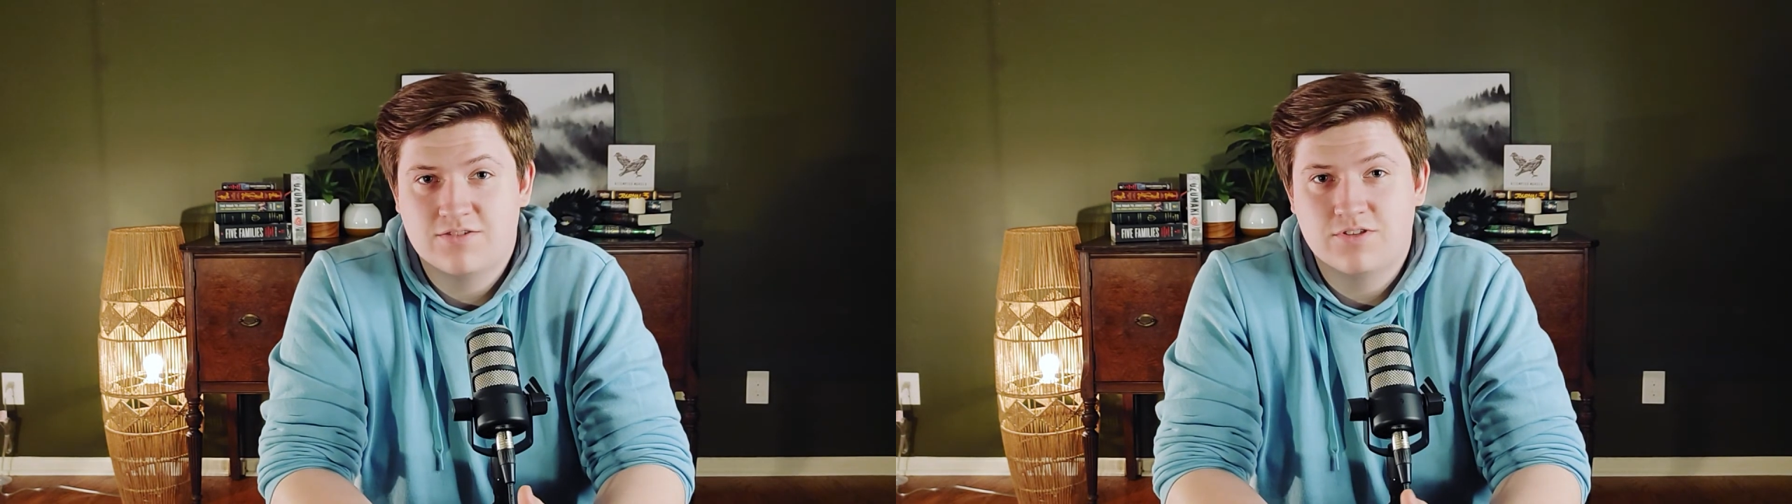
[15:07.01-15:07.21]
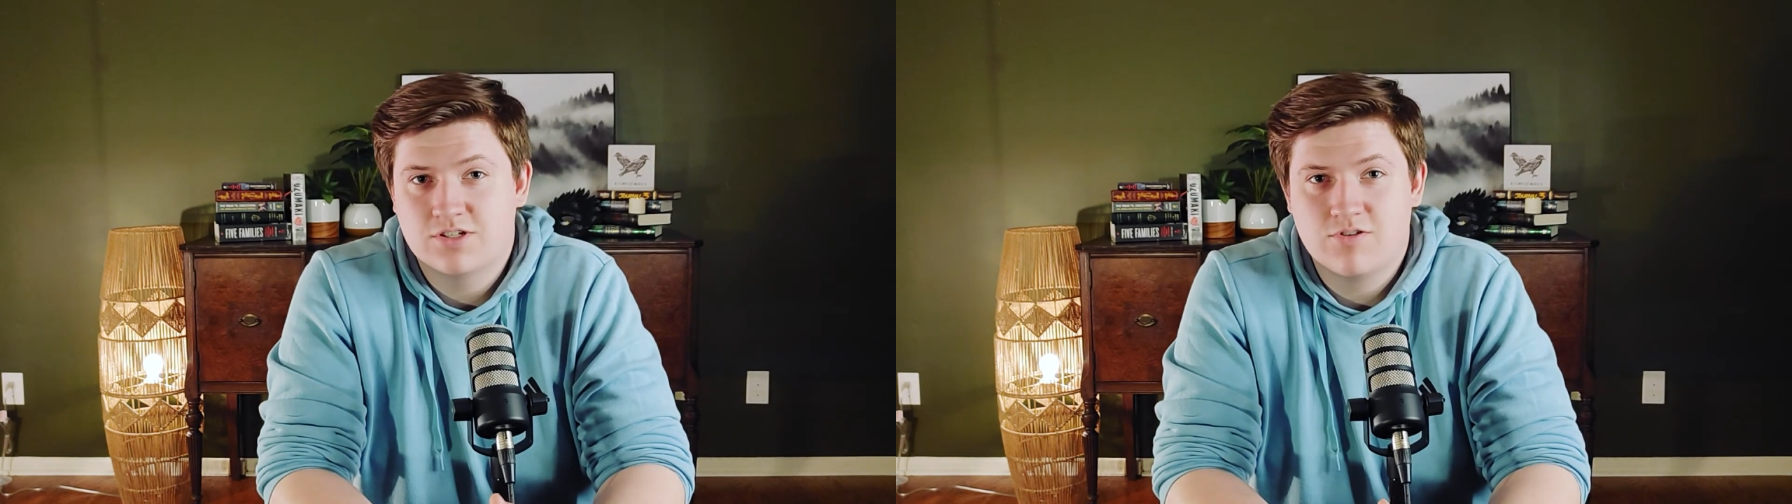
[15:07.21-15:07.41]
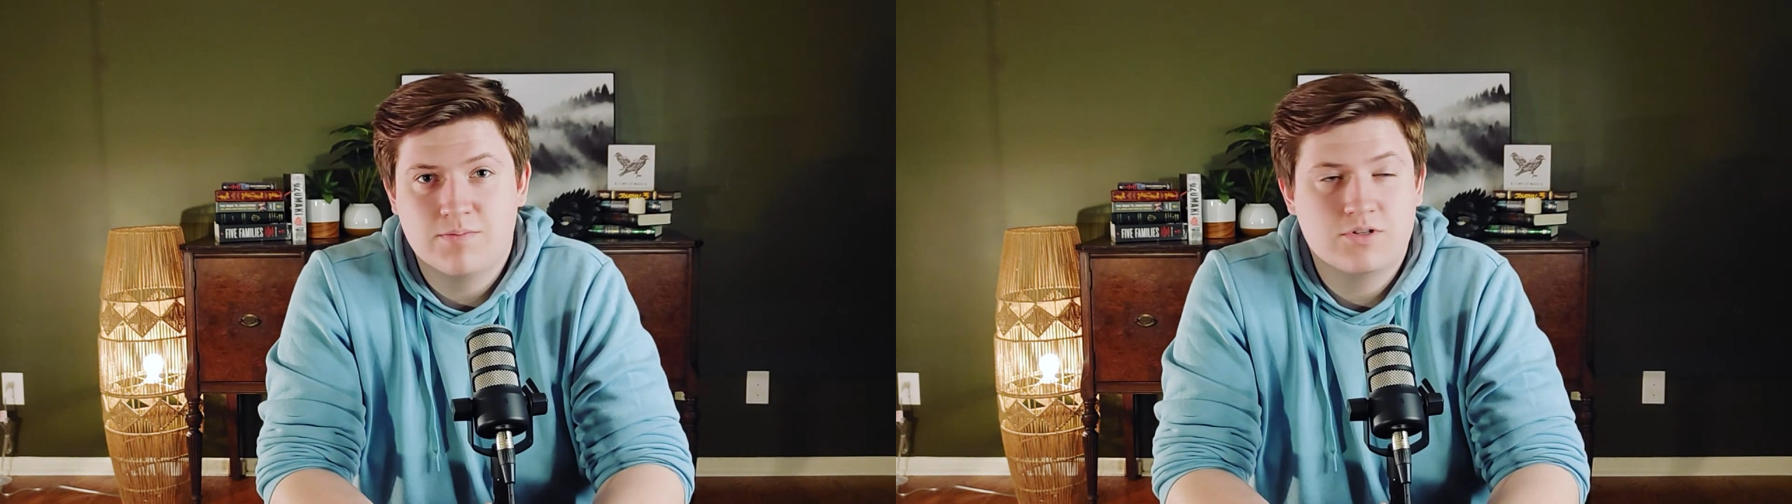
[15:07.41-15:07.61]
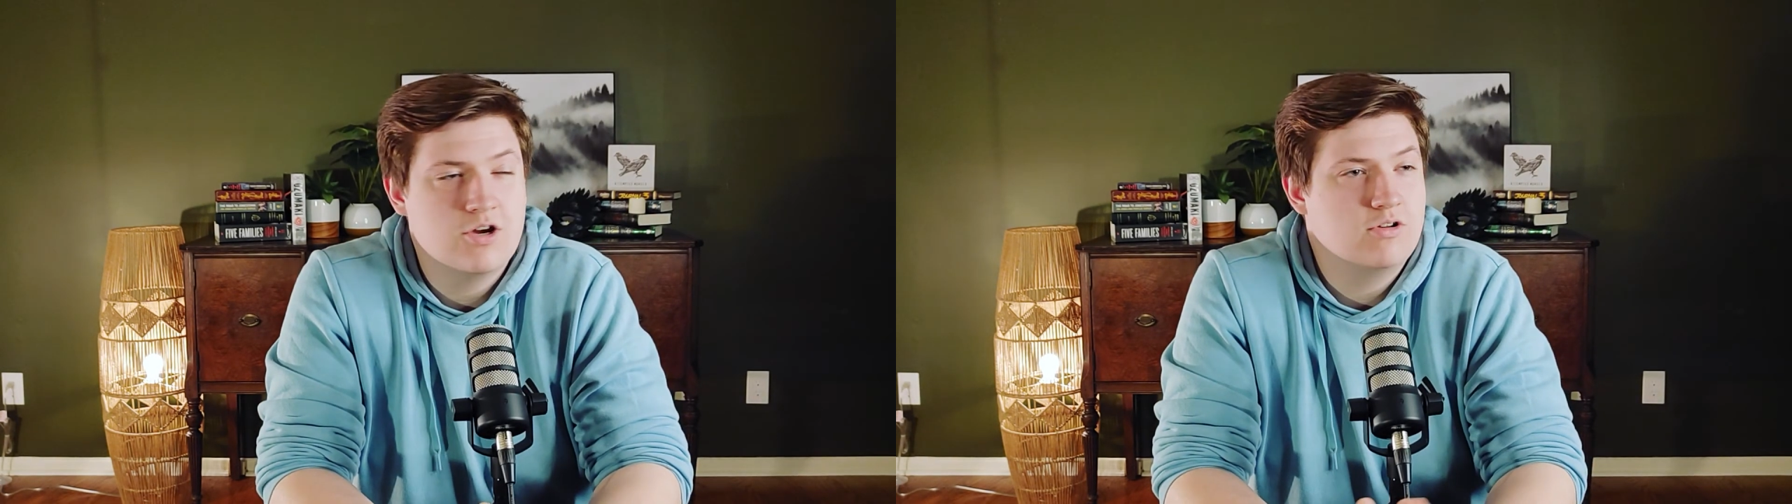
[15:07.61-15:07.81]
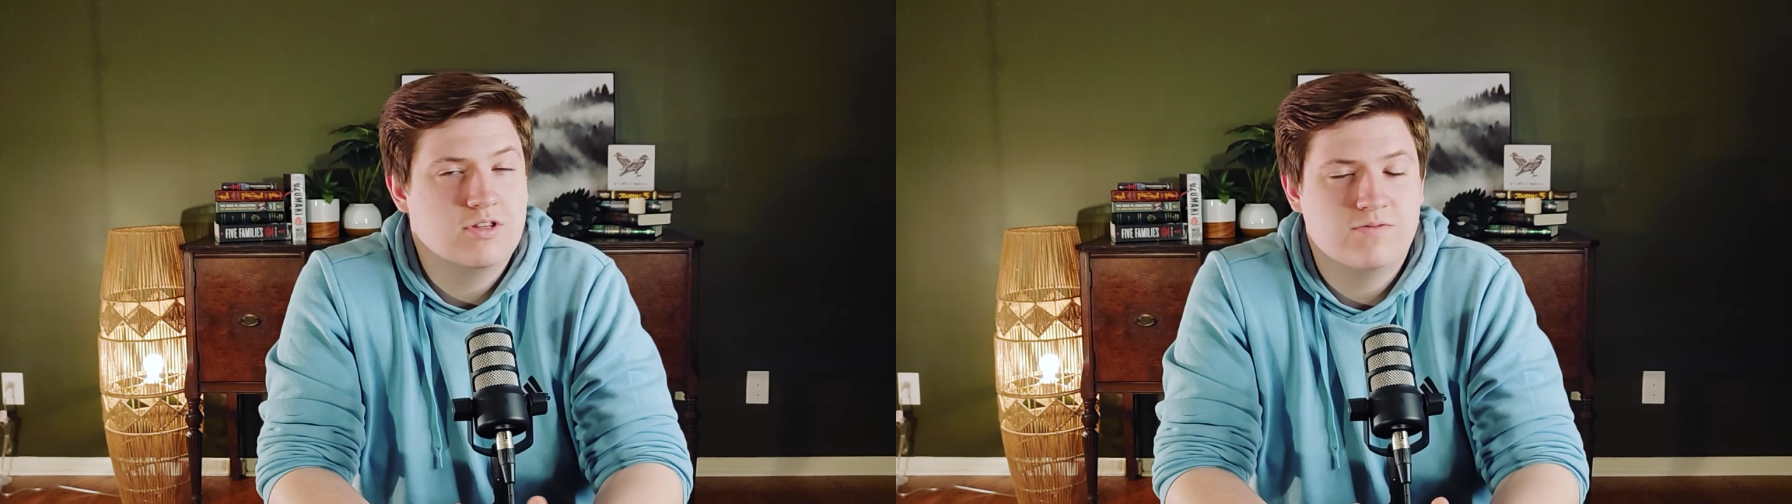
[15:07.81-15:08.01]
of the script
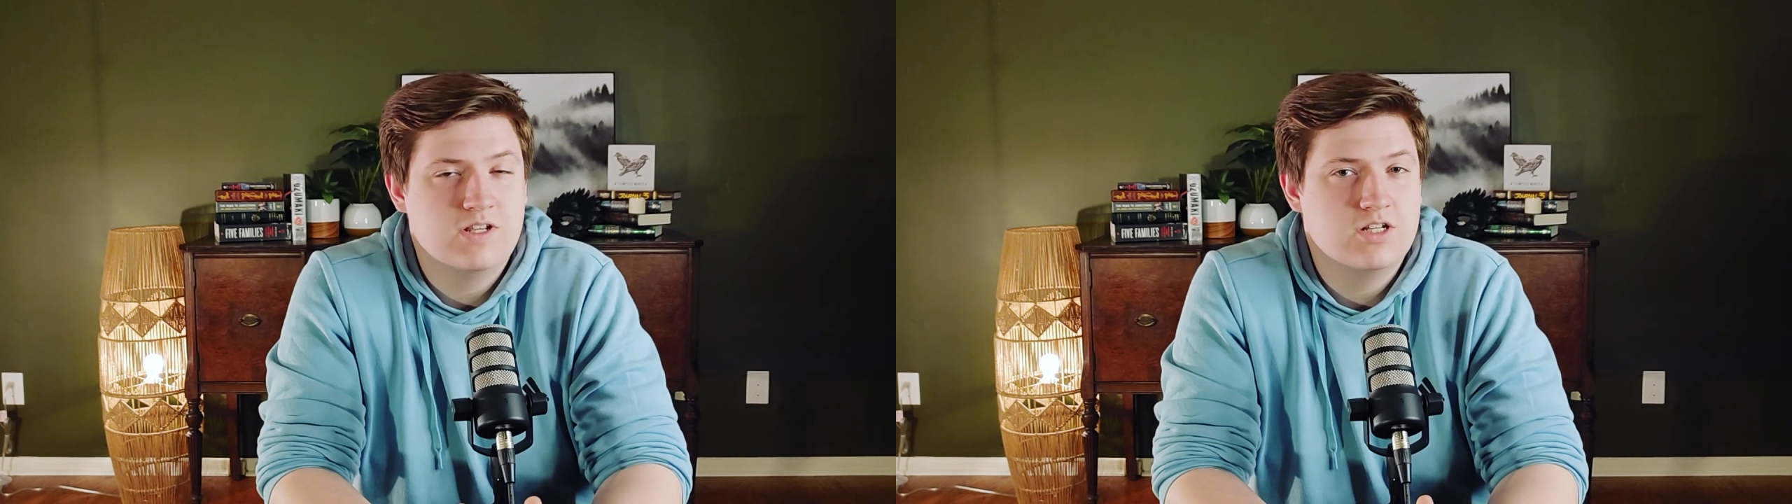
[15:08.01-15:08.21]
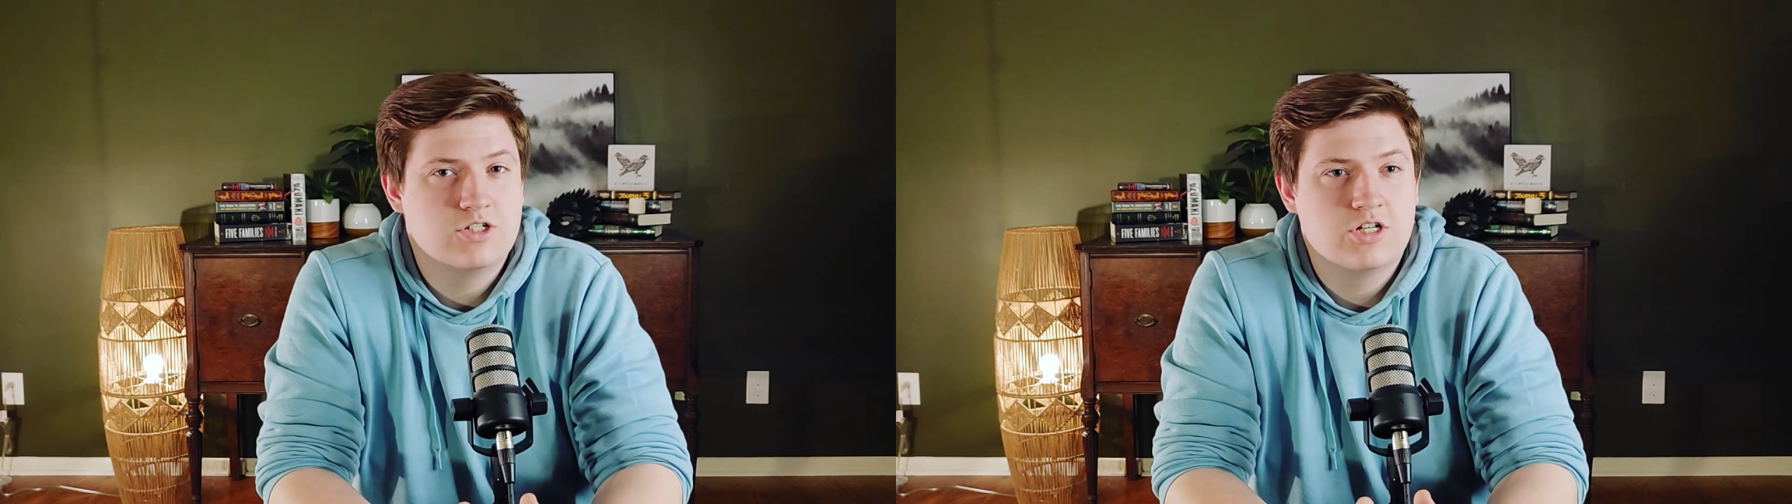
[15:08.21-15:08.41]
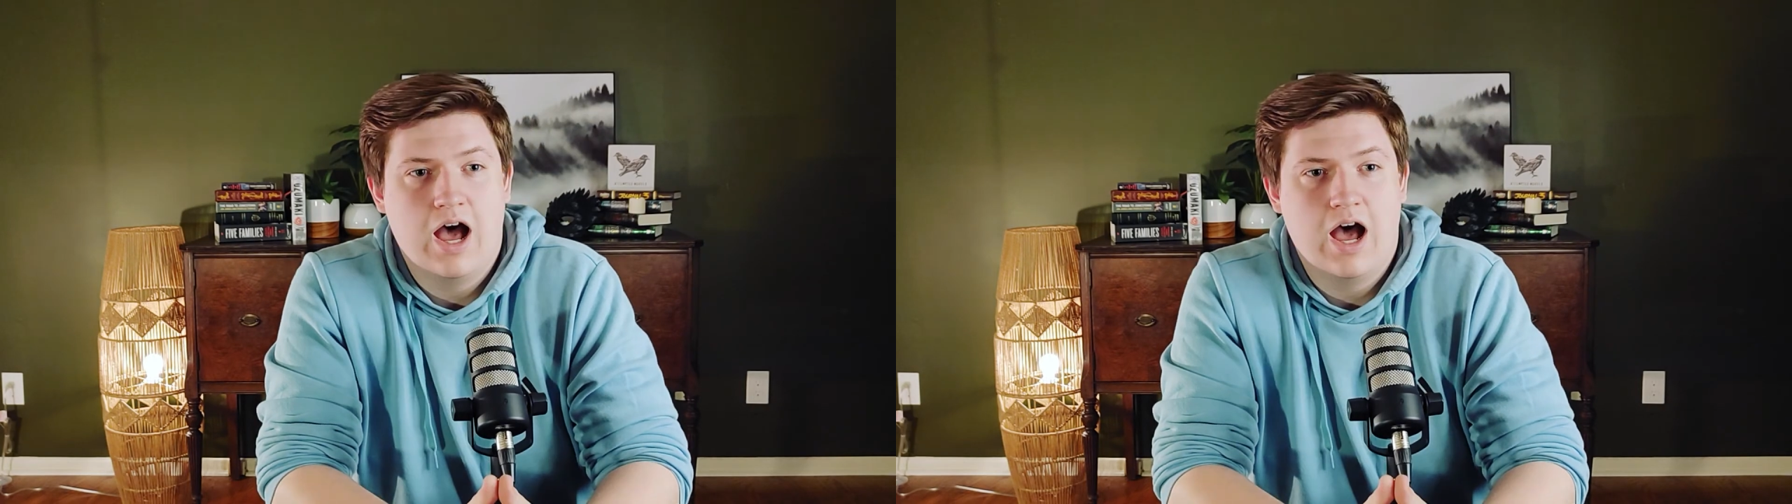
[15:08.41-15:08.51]
totally finished.